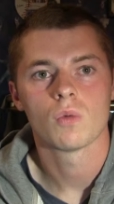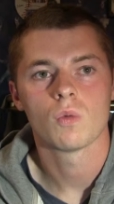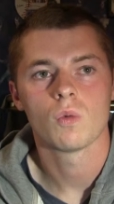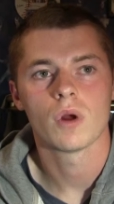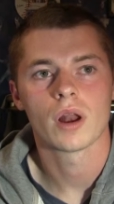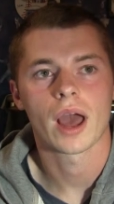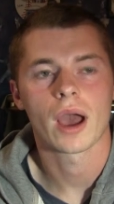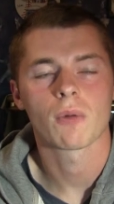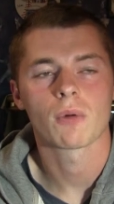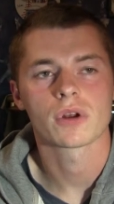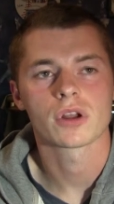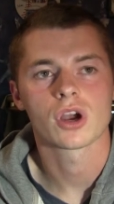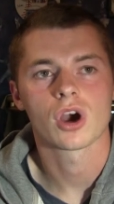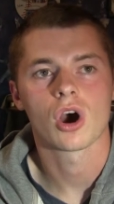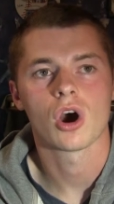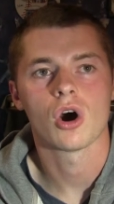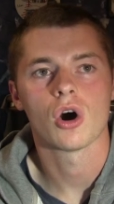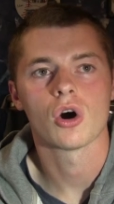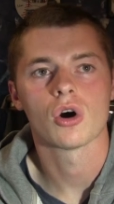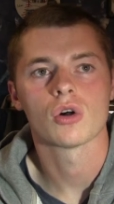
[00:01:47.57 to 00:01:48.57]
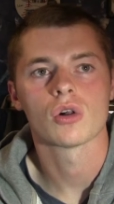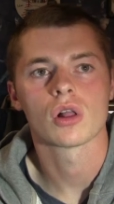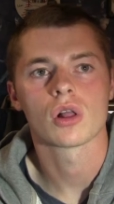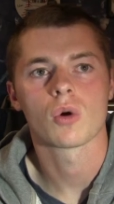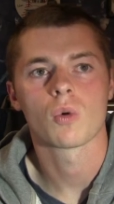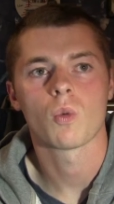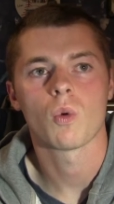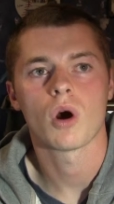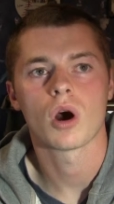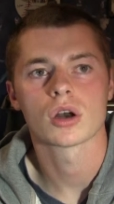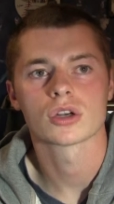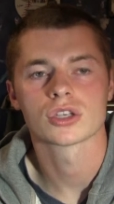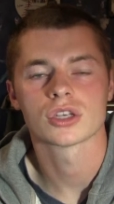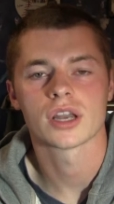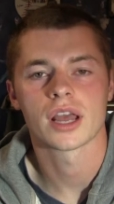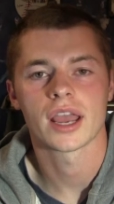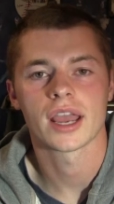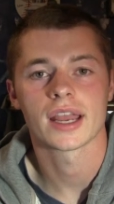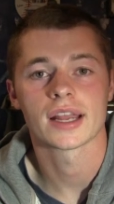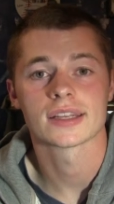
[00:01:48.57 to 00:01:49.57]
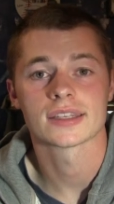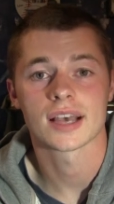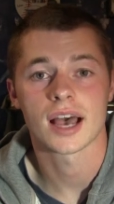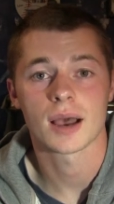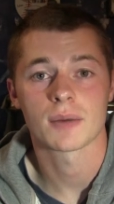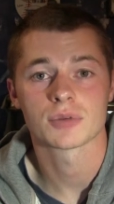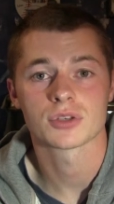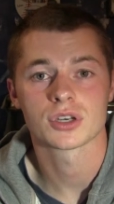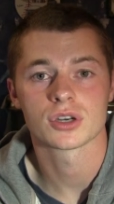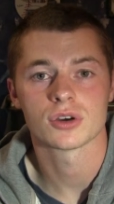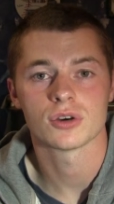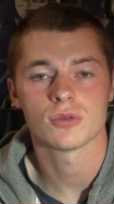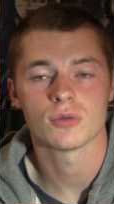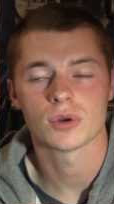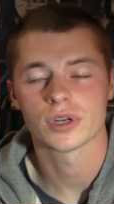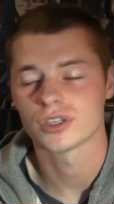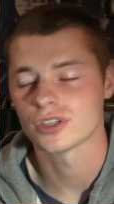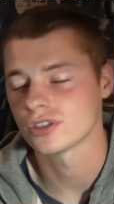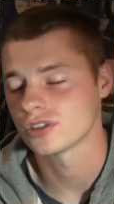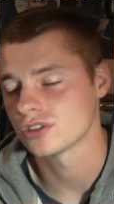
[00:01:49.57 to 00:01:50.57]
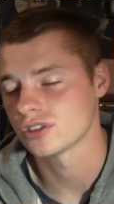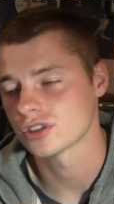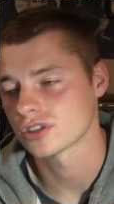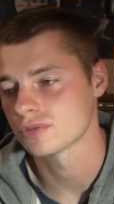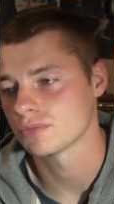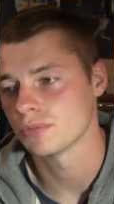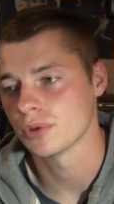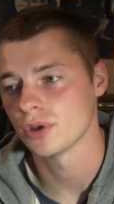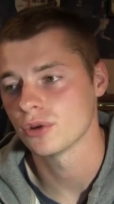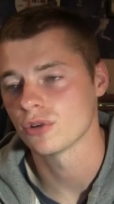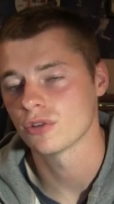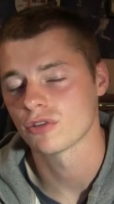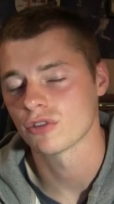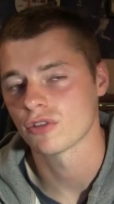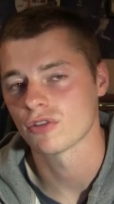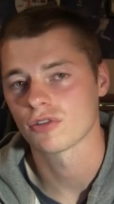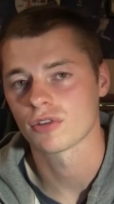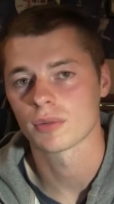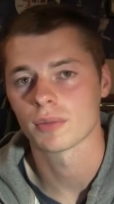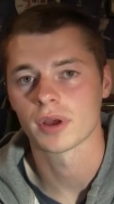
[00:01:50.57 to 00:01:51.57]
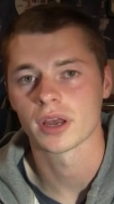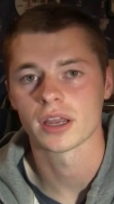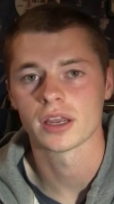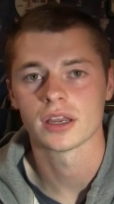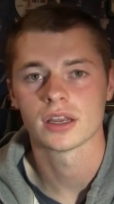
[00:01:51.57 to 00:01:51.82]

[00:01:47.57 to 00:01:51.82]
what I would call washing hands optional, which is just beautiful for me.